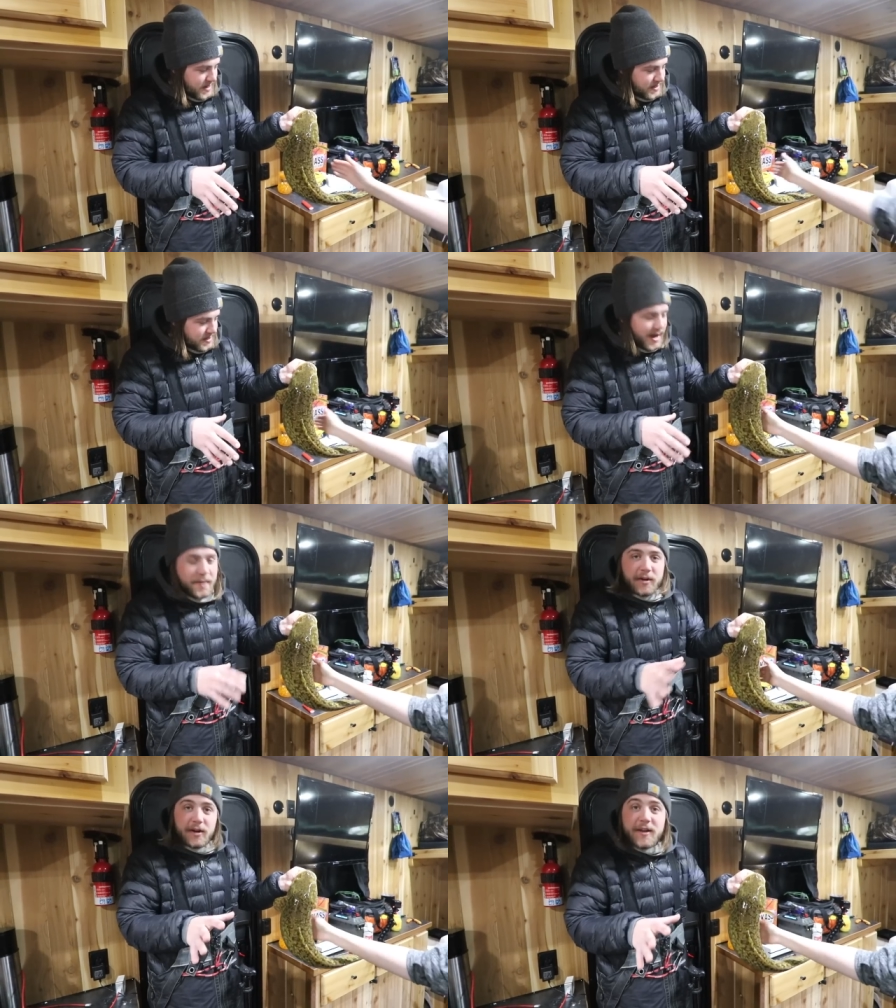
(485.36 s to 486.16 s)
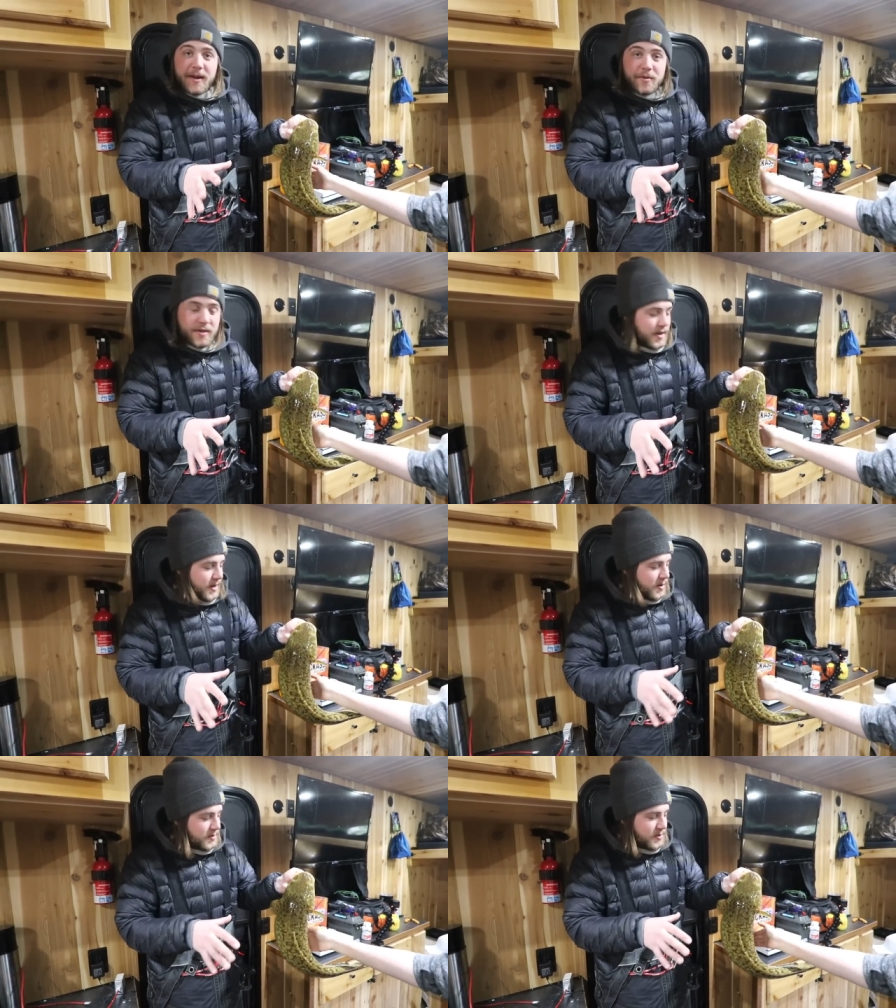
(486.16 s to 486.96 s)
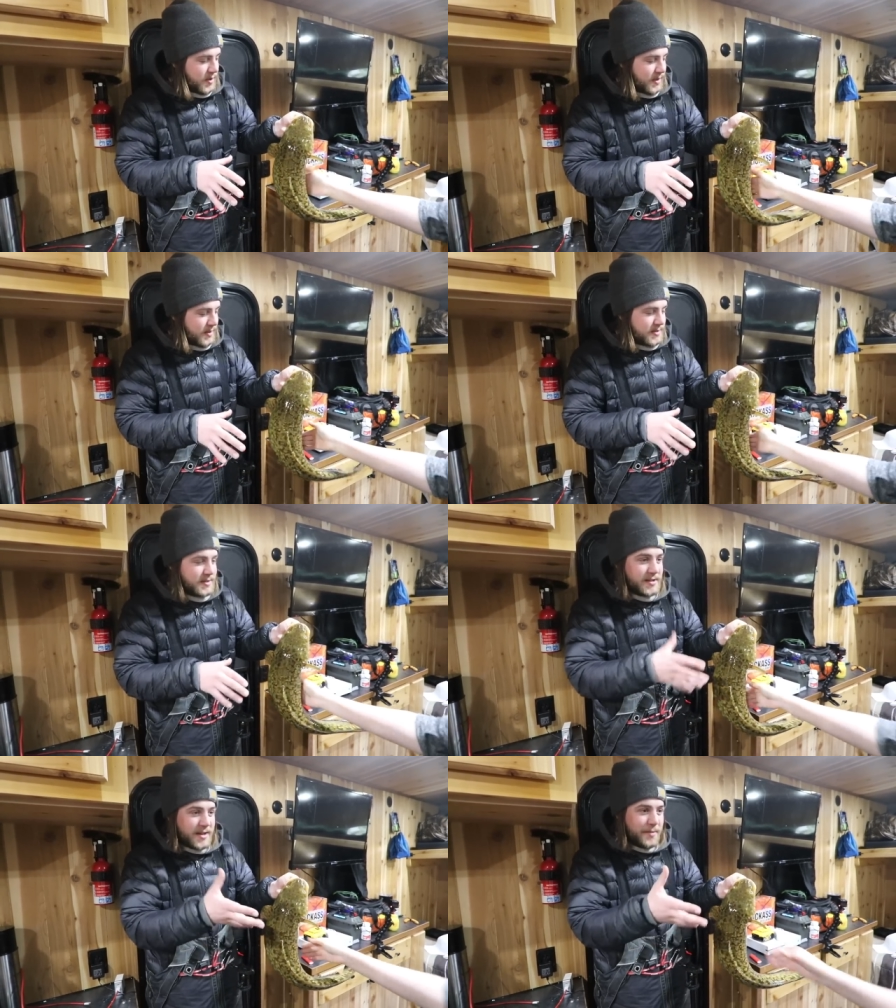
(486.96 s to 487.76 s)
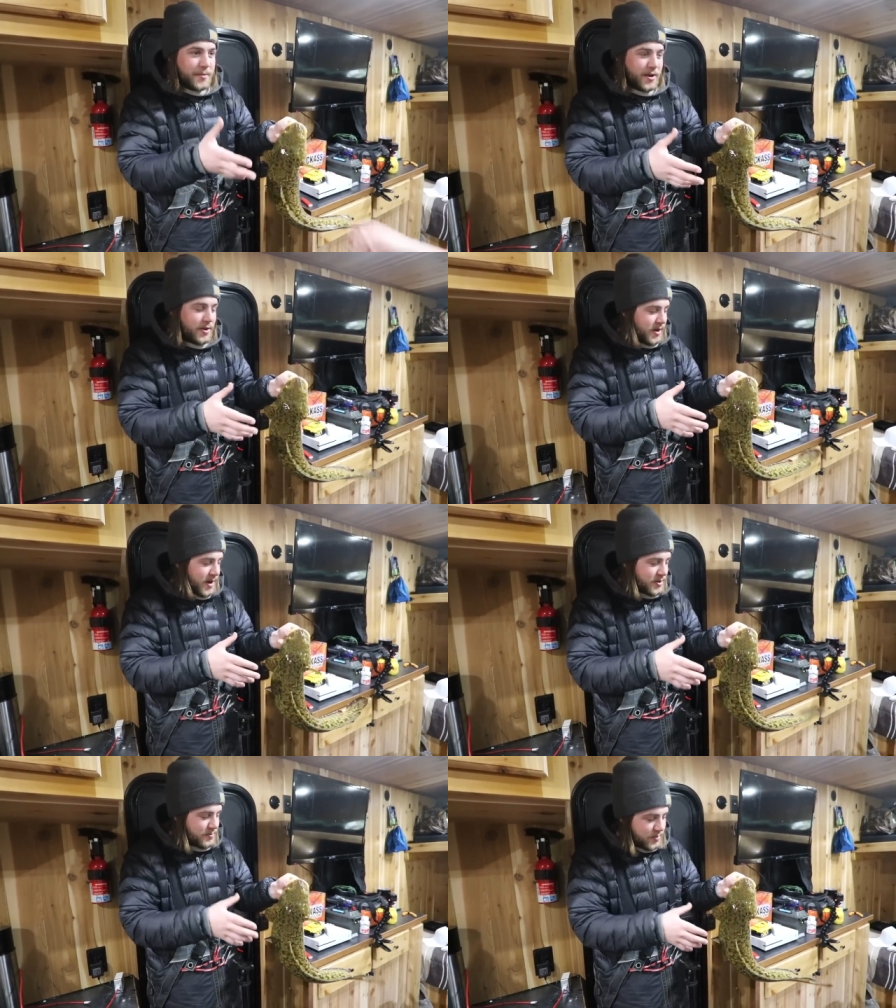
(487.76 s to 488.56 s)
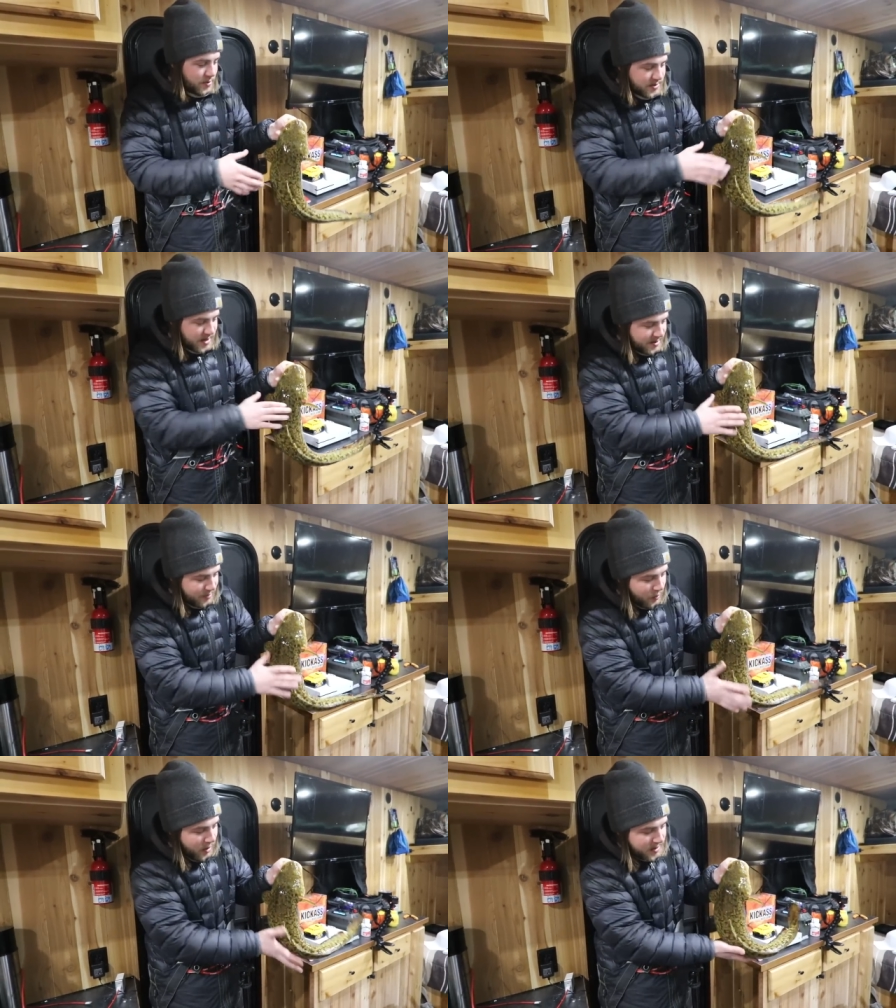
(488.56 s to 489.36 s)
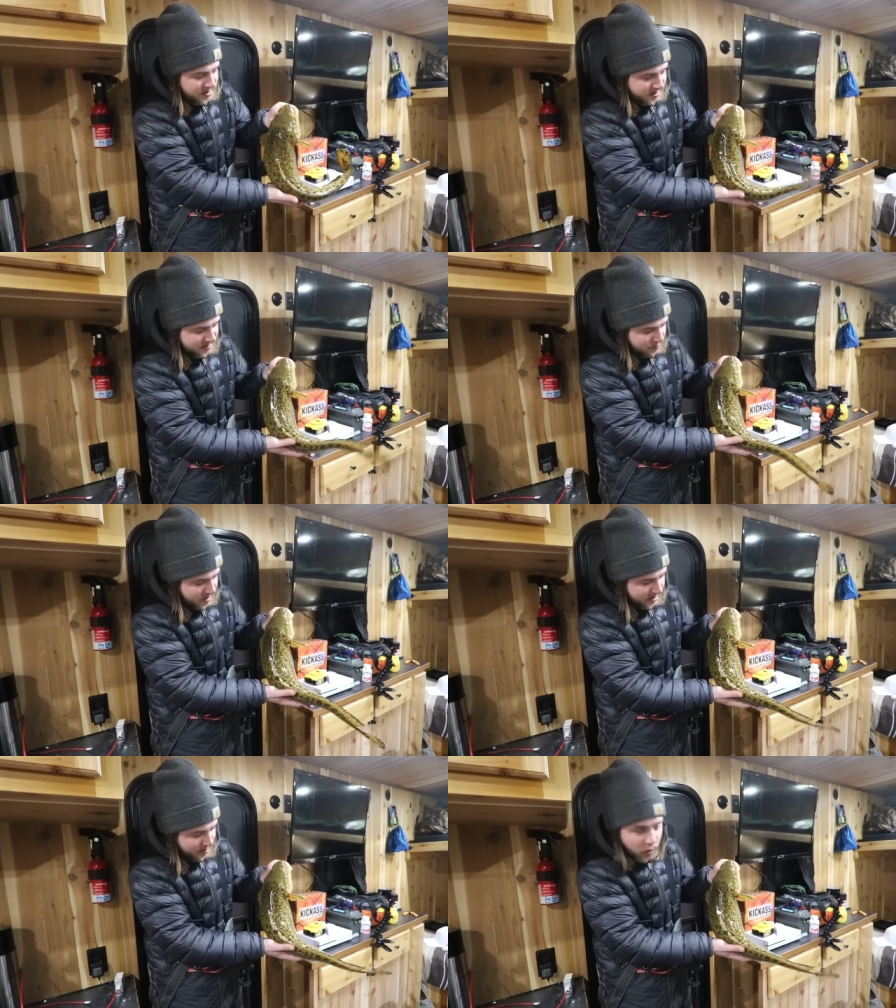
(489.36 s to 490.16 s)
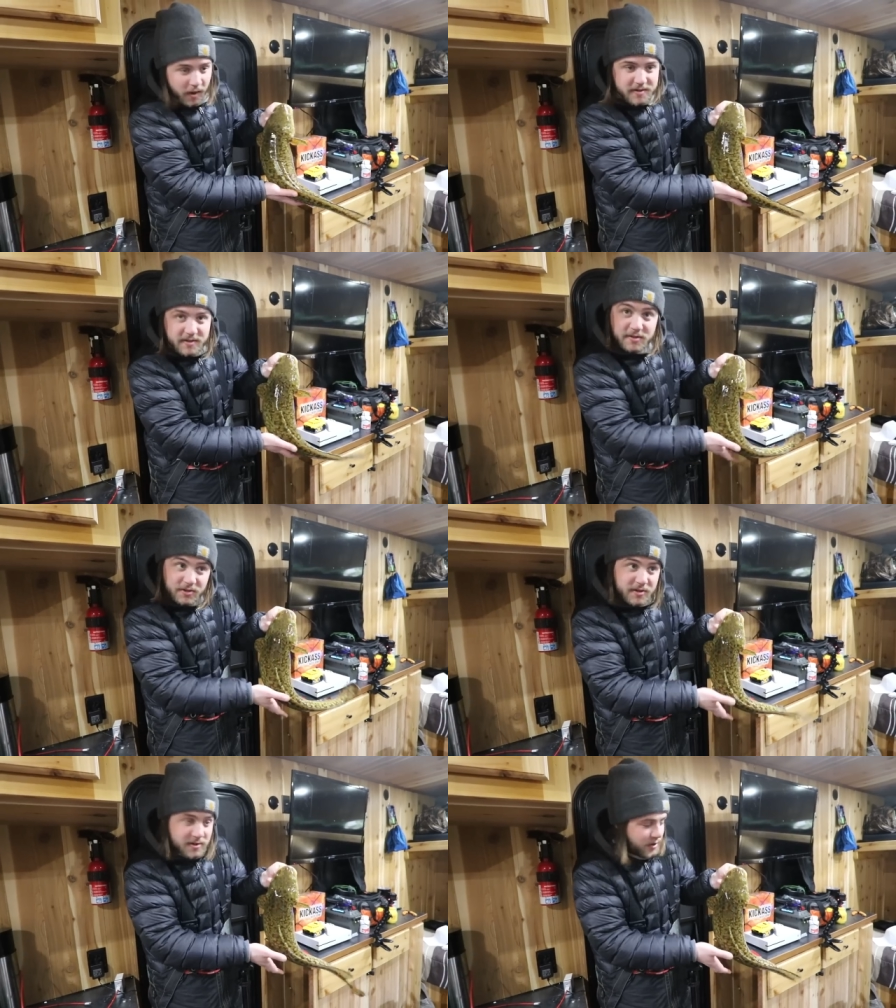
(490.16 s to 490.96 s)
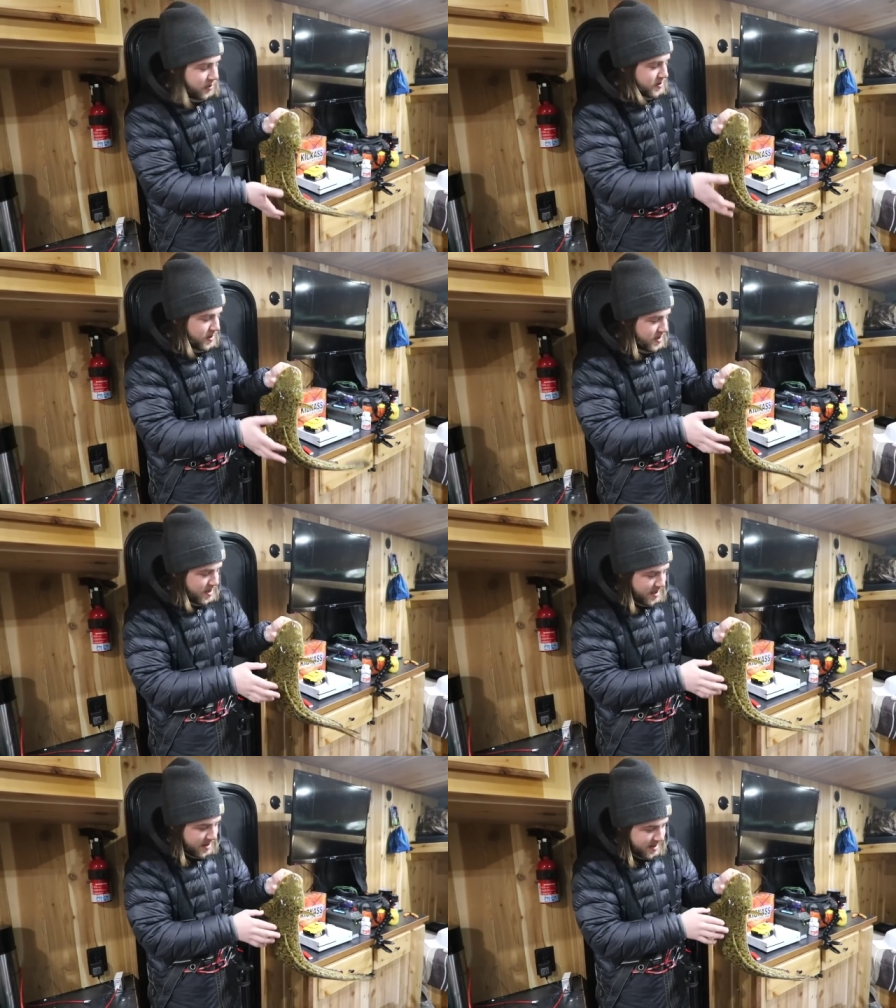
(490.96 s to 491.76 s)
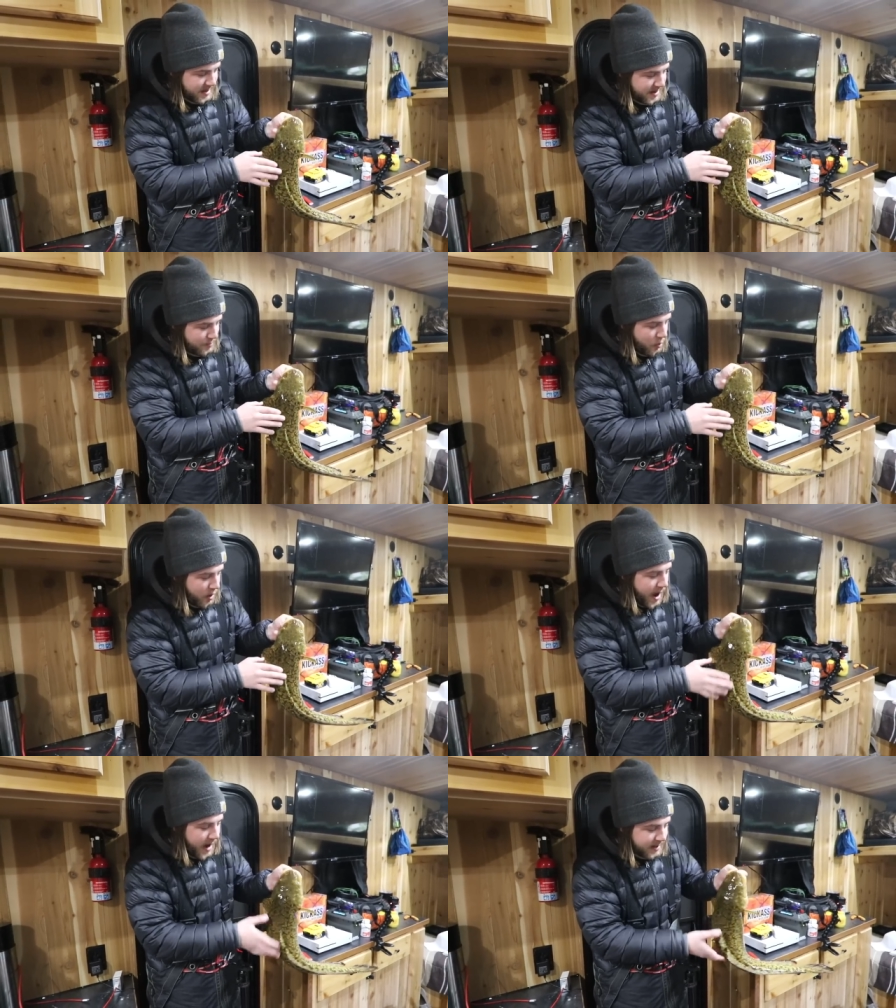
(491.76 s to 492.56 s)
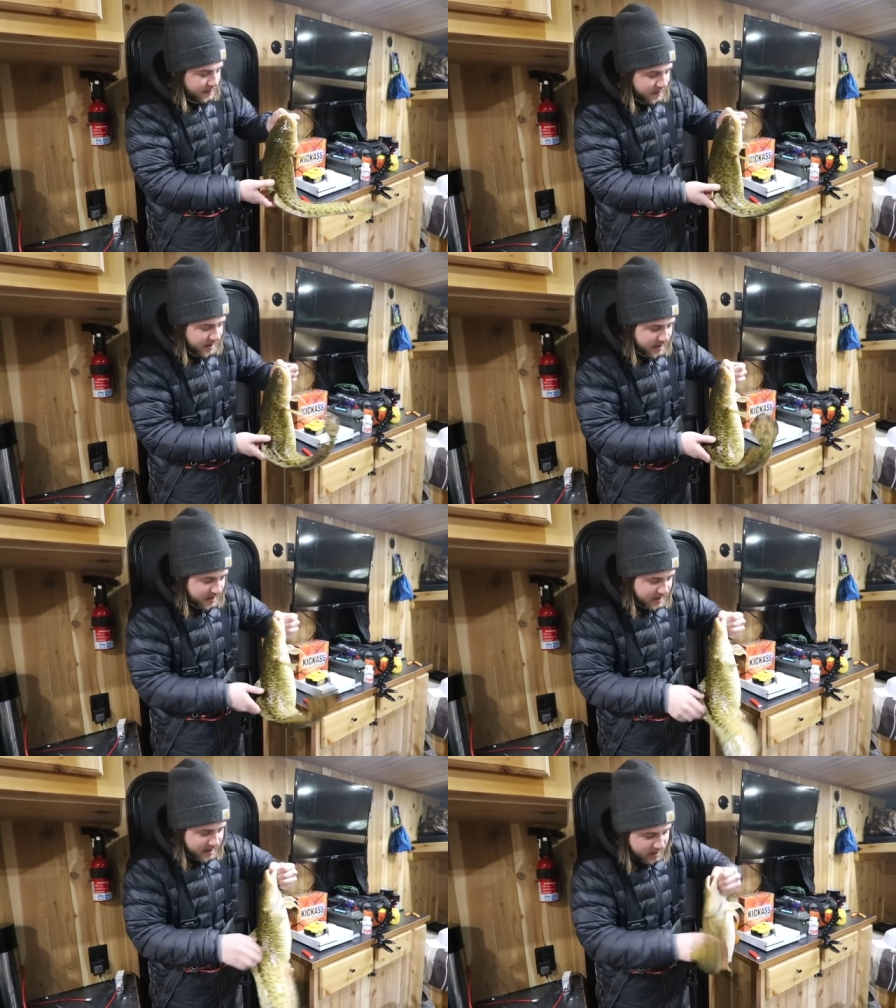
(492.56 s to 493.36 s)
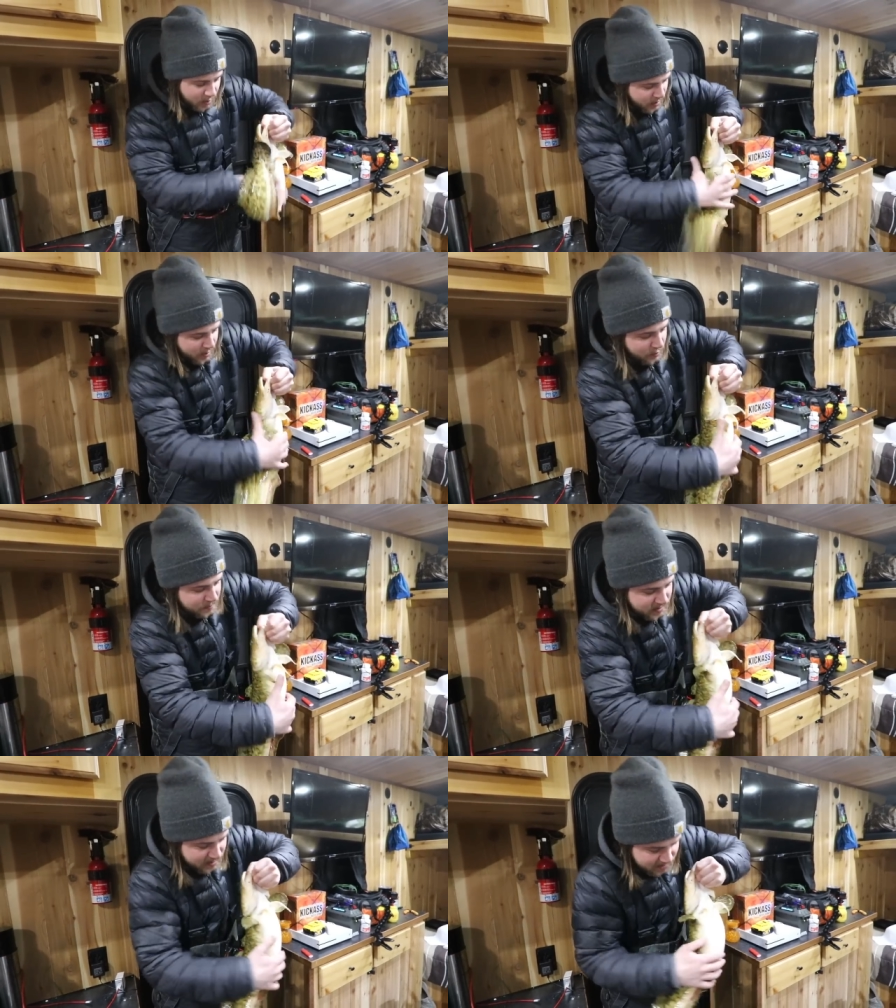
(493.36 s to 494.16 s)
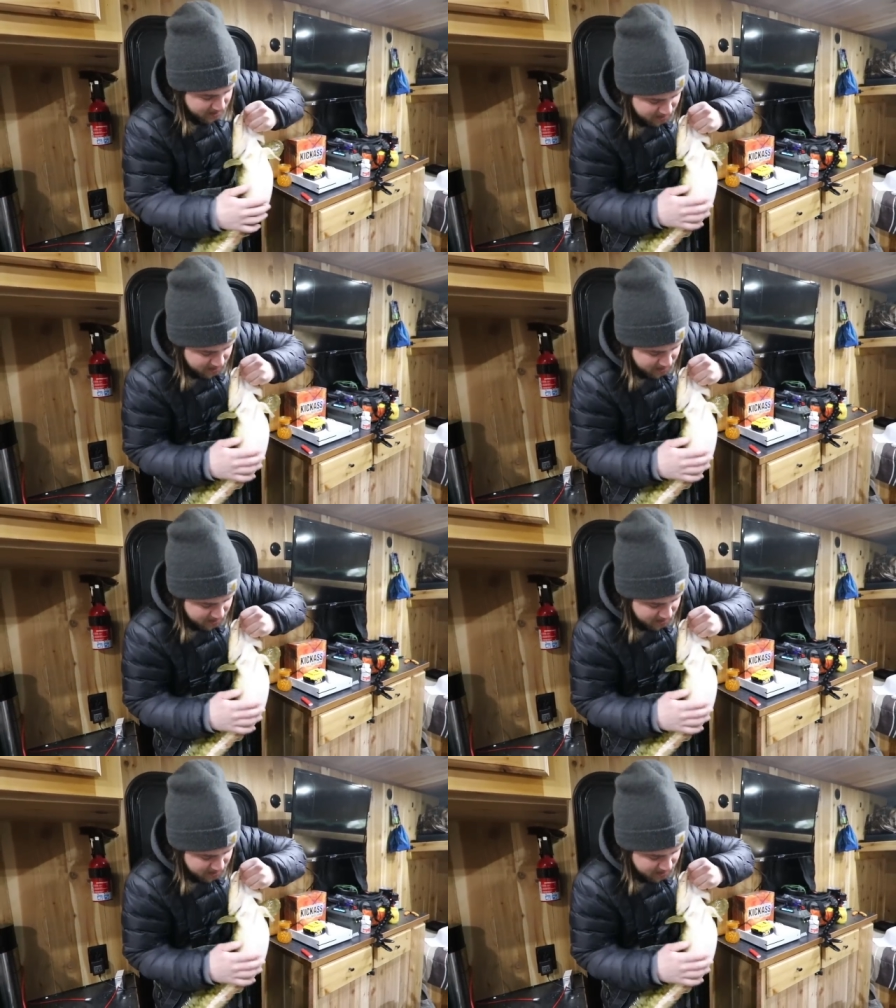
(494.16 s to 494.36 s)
it's a time of year type of thing, you know. So like this is the time of year you catch them towards the end of the walleye season. I think the walleye season just closed. They get more active and go to oops to